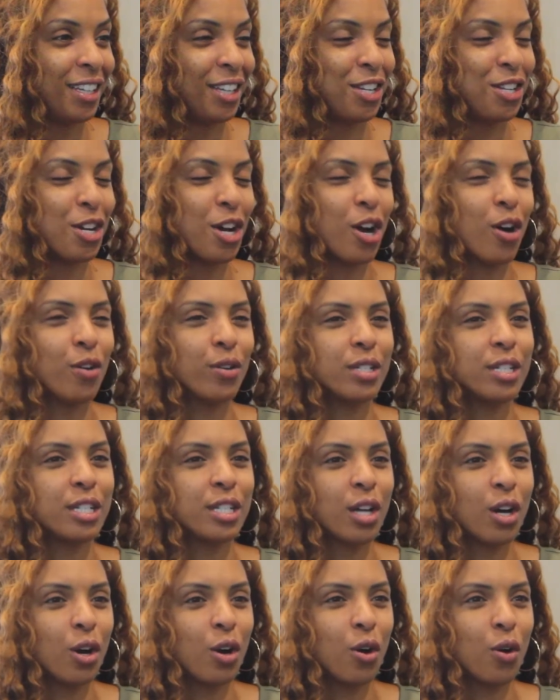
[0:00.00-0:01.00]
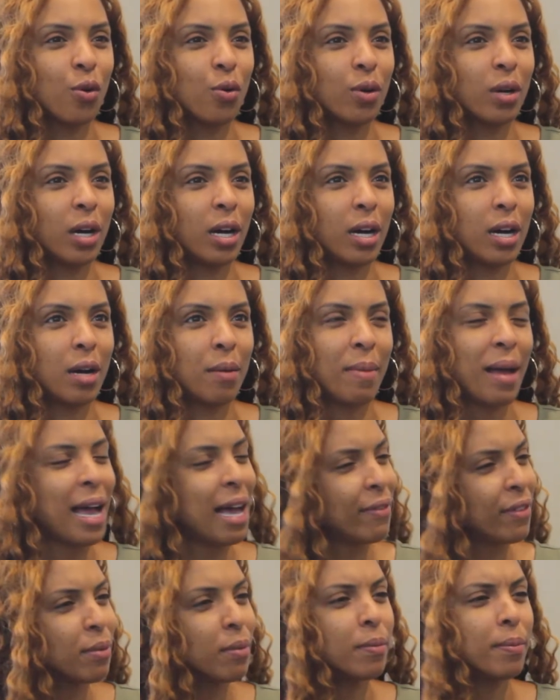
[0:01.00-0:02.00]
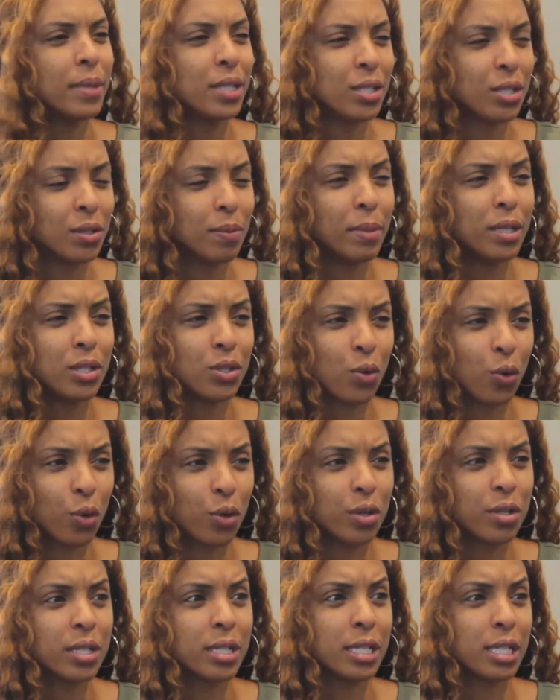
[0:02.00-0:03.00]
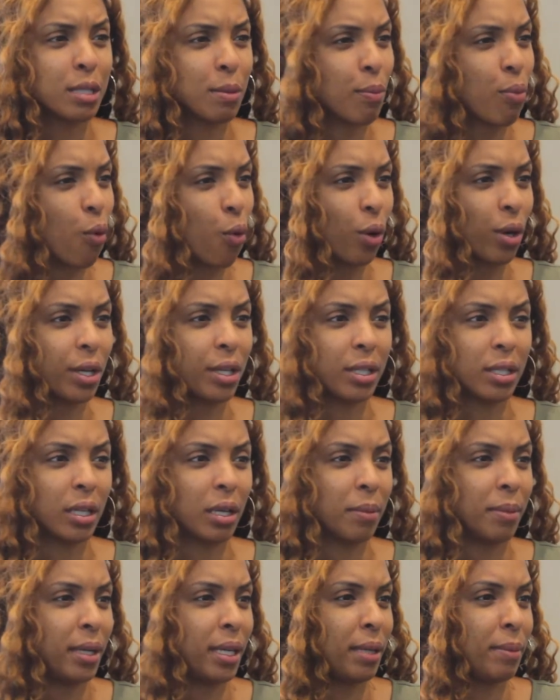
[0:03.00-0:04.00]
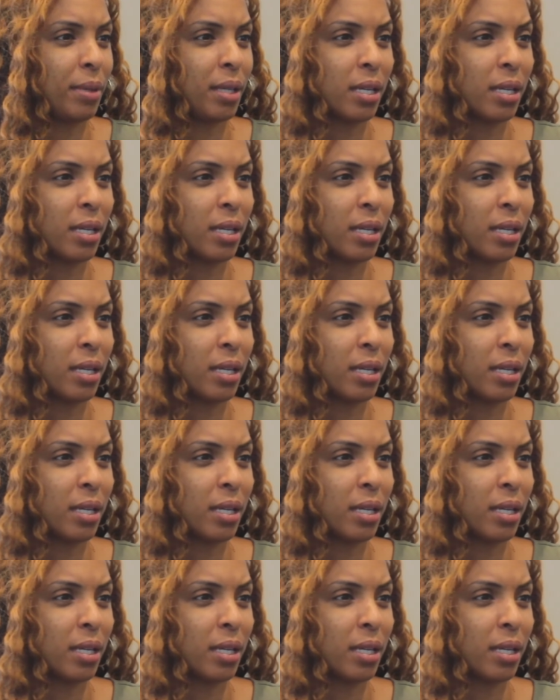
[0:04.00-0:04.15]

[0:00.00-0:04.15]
And so having mentors is important.